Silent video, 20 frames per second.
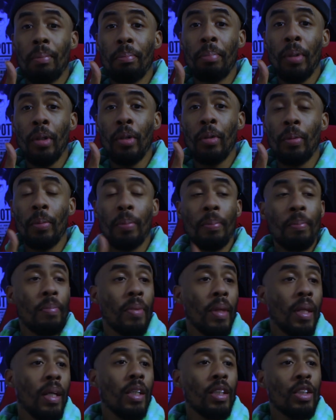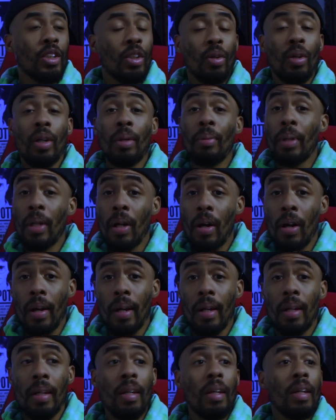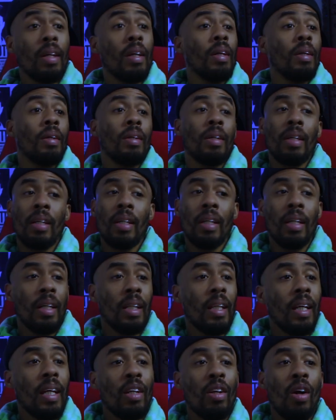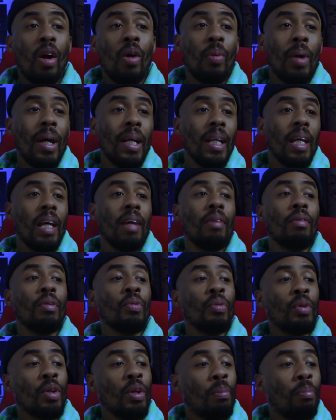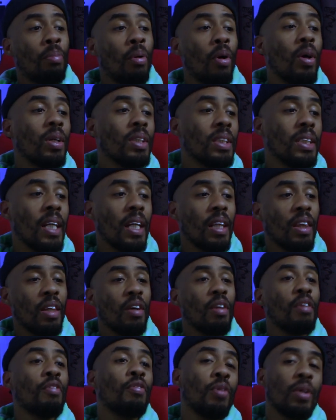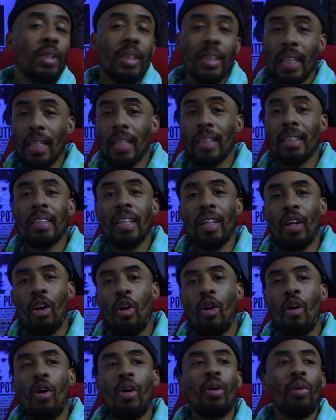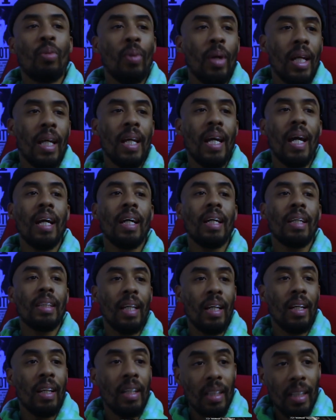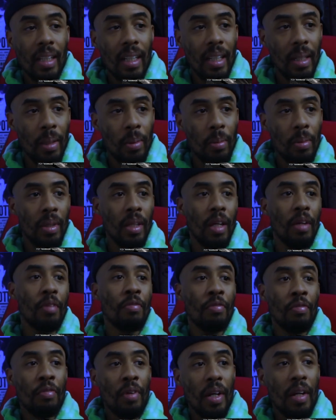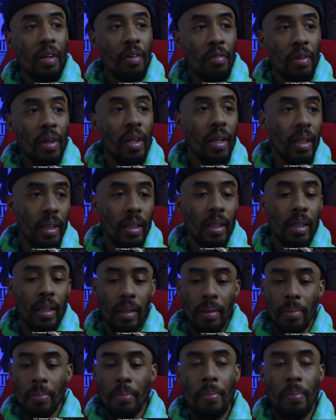Boom. So here we are. Clean already. Even when you pause in at thirty-four seconds, they already got, they're clean. They're very, very clean.